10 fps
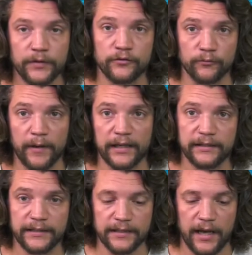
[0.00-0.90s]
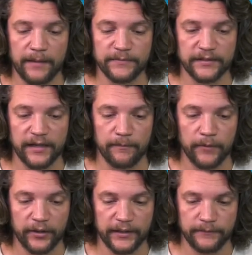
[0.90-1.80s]
directly to
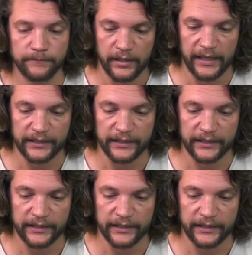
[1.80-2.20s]
Hamza.market. I